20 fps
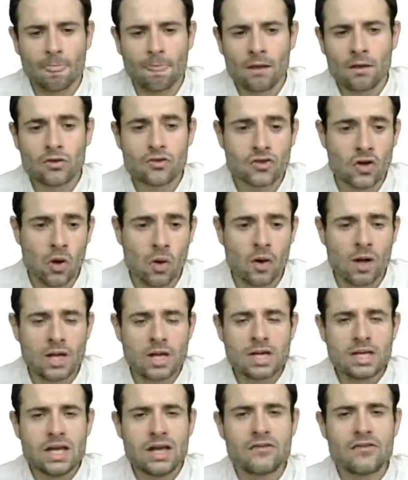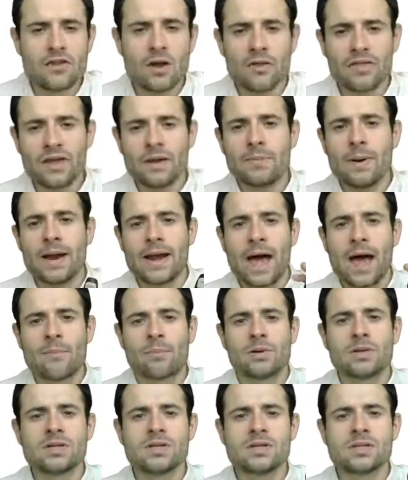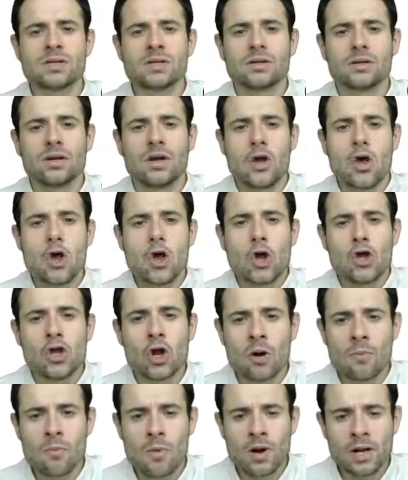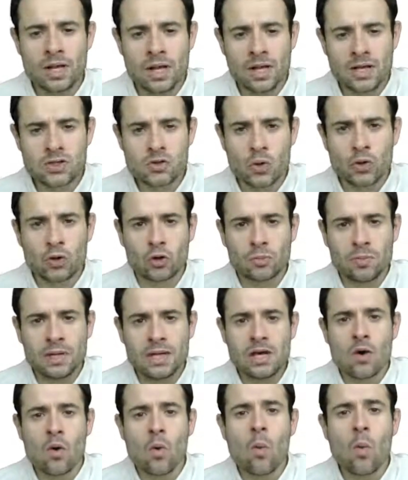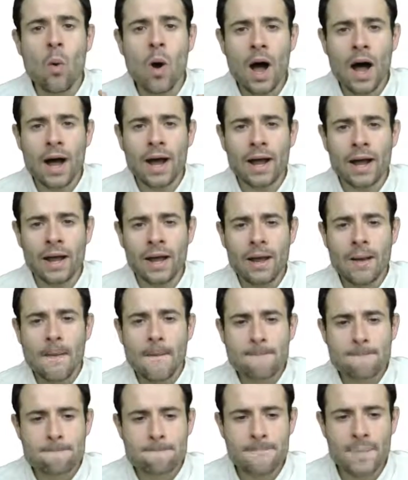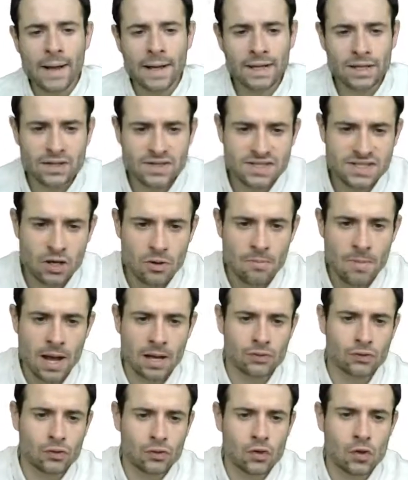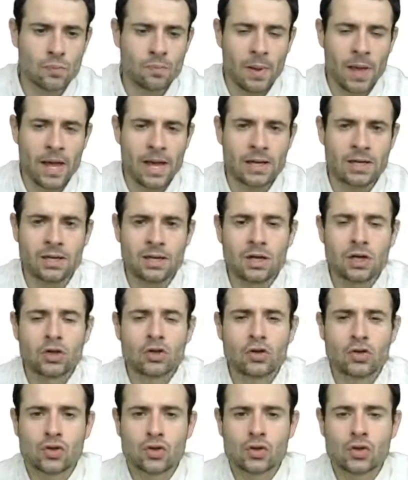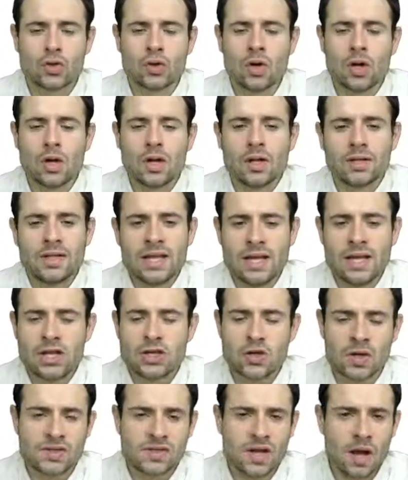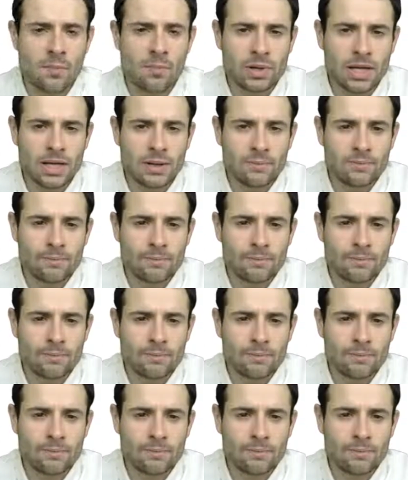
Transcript: So if nothing bad happens, your money is going to be Y minus the amount you paid to the insurance company.